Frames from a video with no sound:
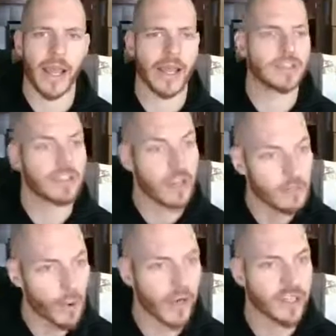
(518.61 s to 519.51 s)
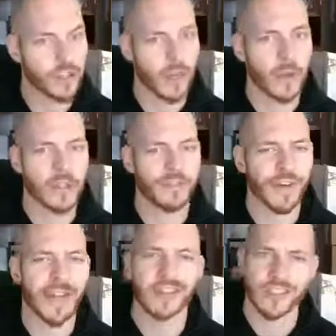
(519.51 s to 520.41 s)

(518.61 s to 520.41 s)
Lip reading: And some mornings you're going to forget.